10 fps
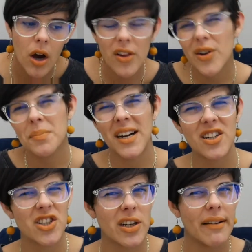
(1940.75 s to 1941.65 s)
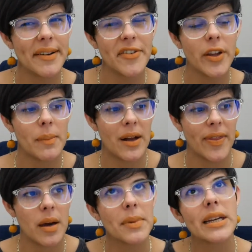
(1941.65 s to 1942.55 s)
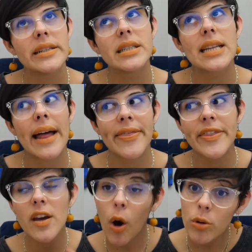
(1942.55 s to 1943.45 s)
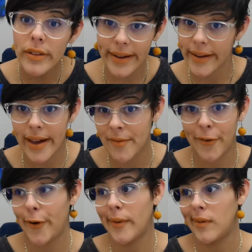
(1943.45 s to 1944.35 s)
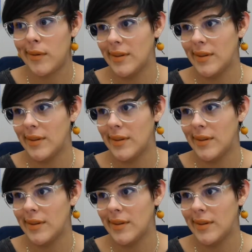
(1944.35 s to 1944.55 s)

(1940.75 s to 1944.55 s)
Although I'm not sure how I feel about that, because the only ever